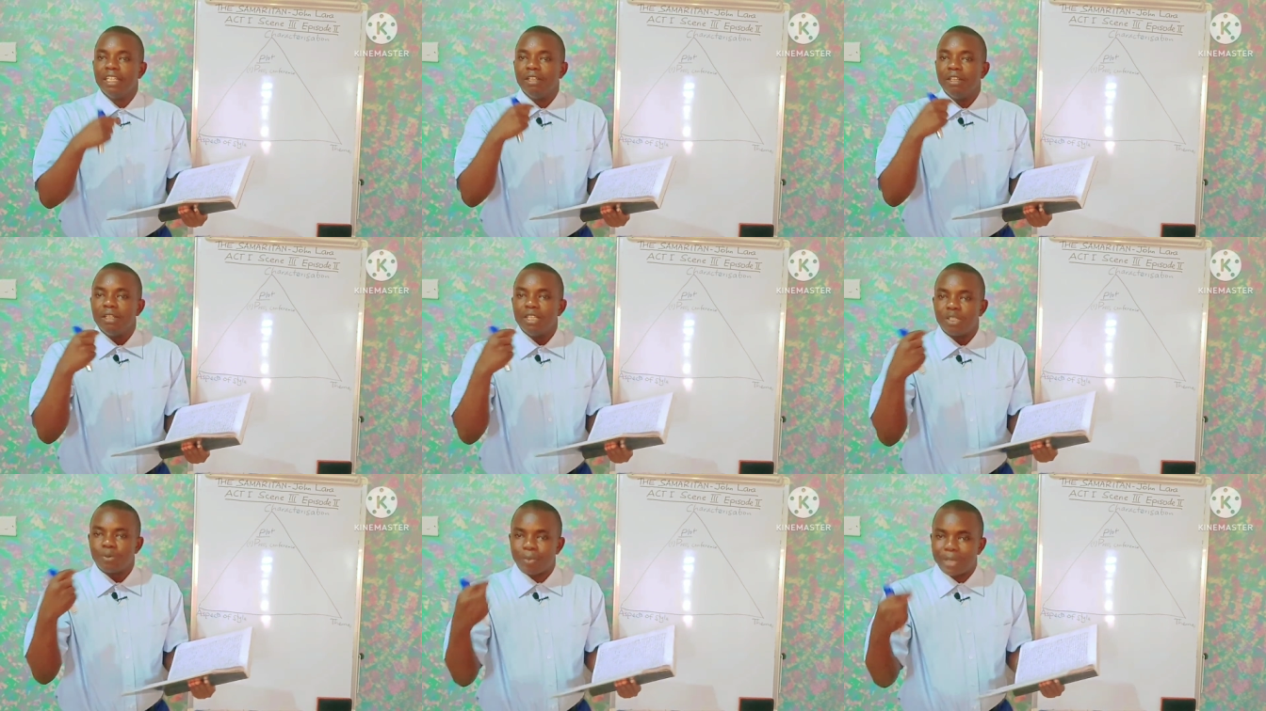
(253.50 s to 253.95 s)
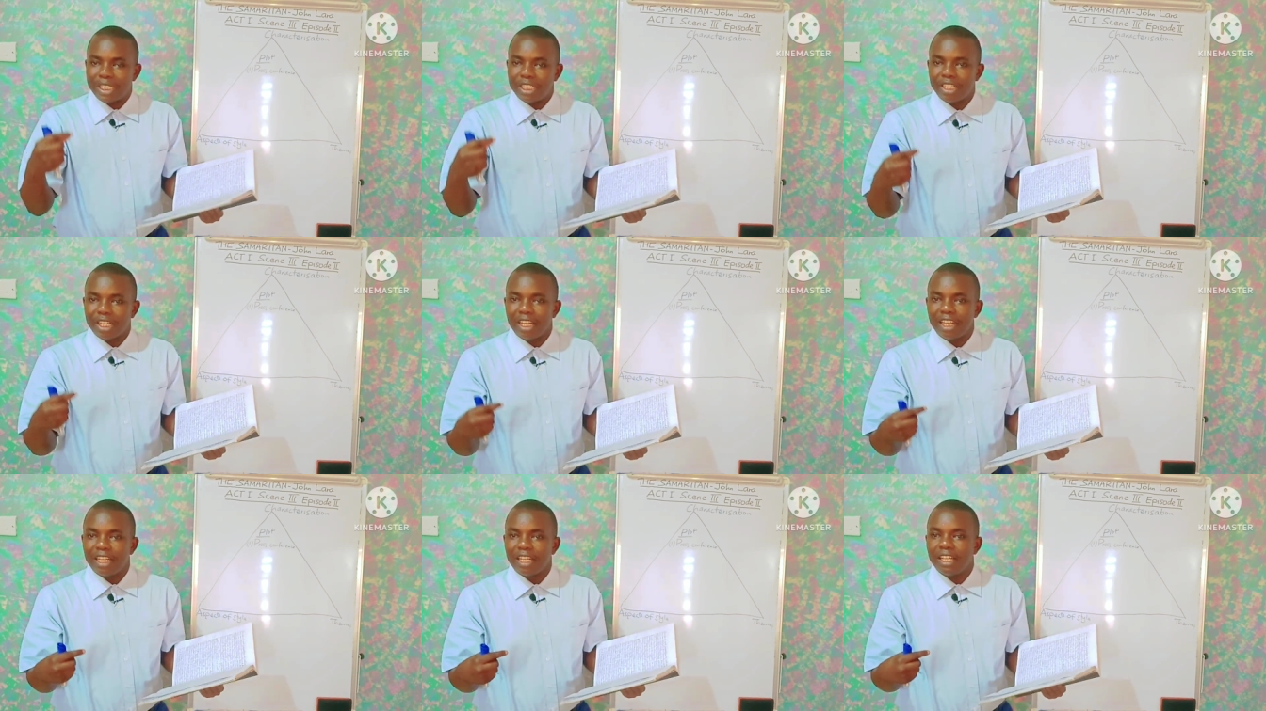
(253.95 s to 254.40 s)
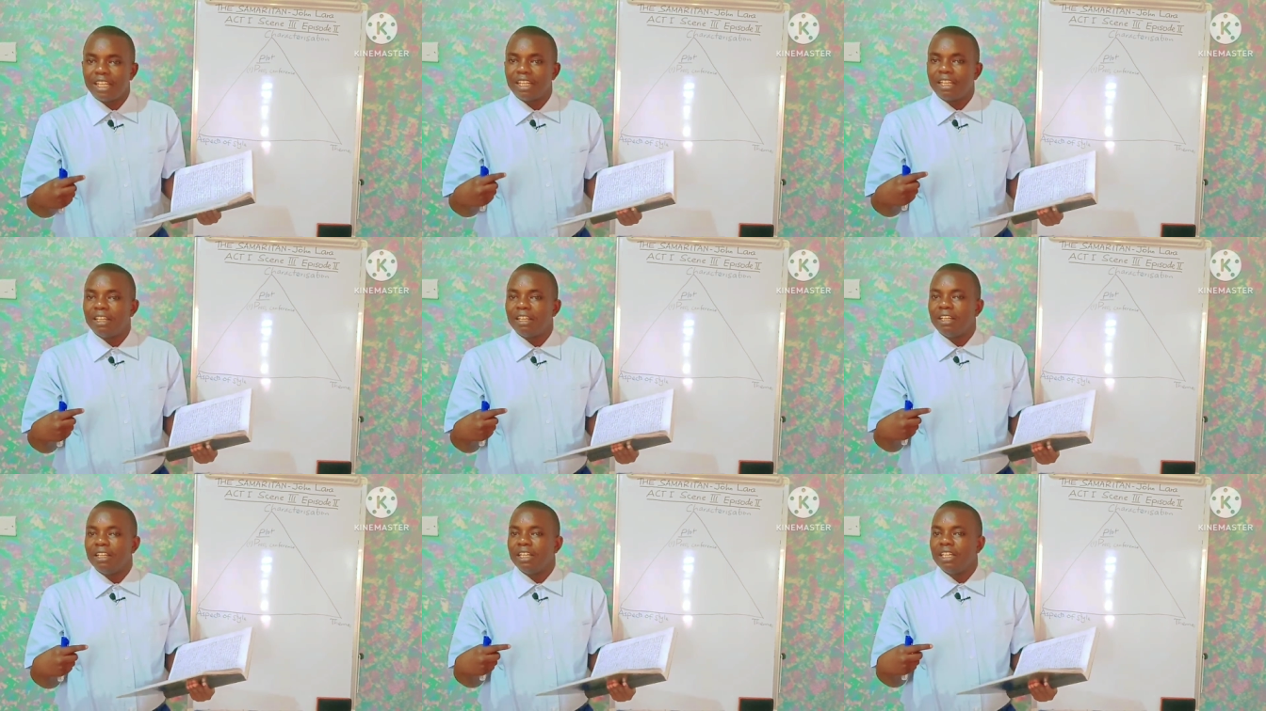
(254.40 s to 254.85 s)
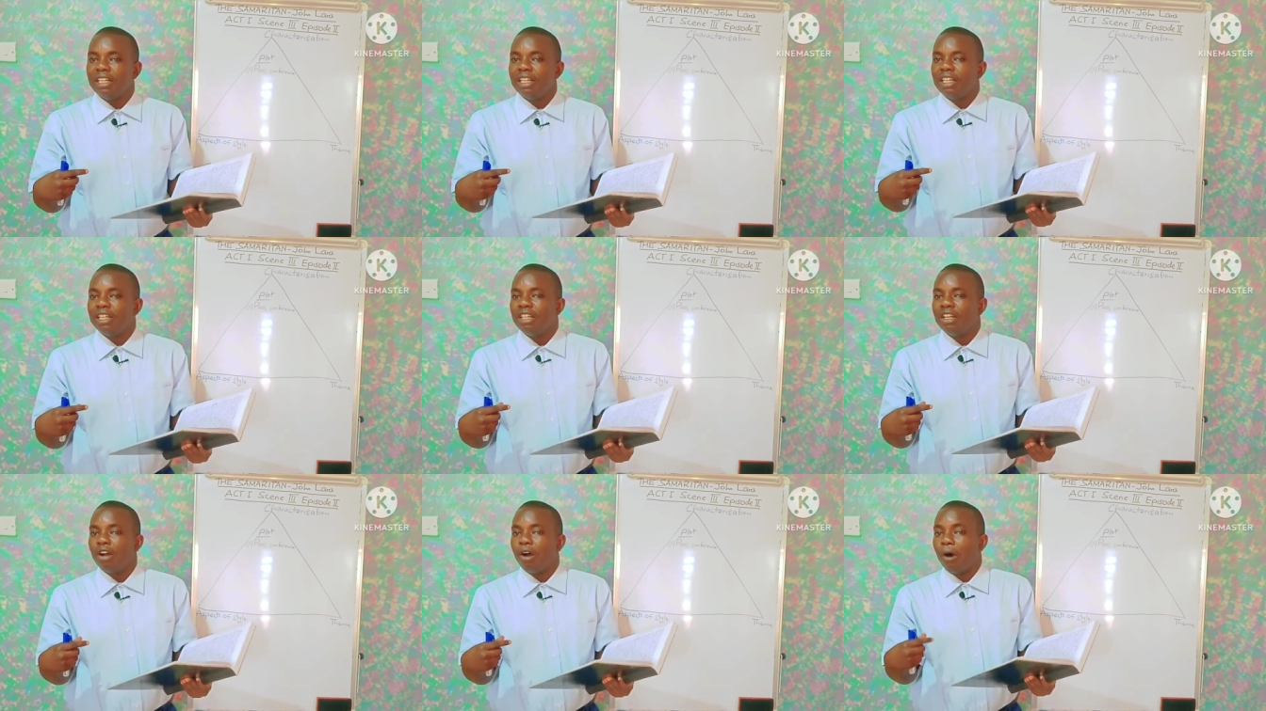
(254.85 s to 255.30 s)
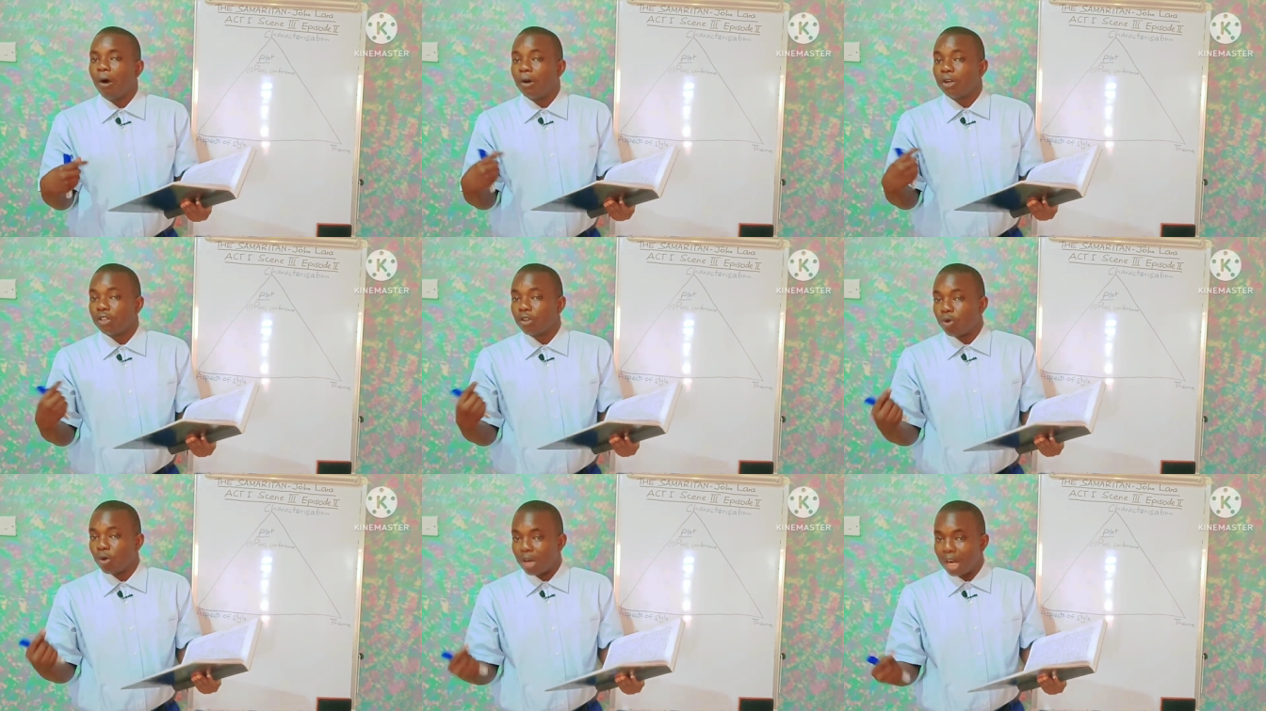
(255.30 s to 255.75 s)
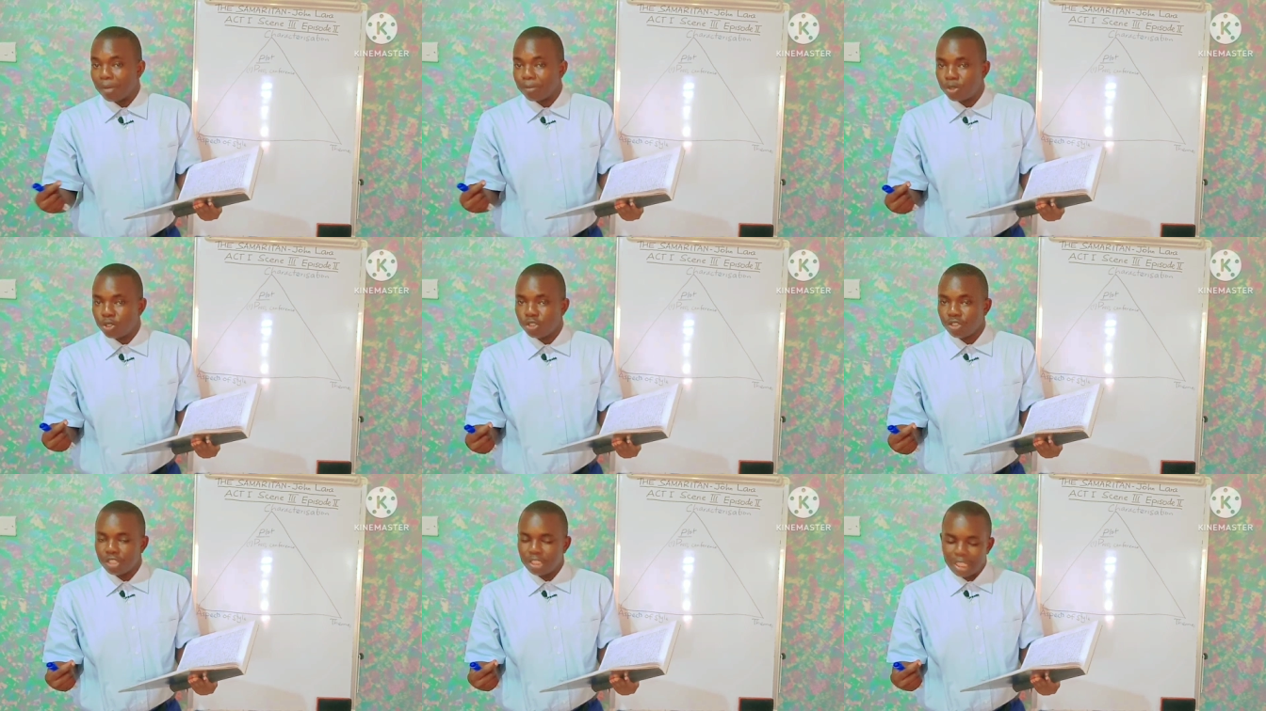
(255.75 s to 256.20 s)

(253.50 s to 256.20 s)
especially on corruption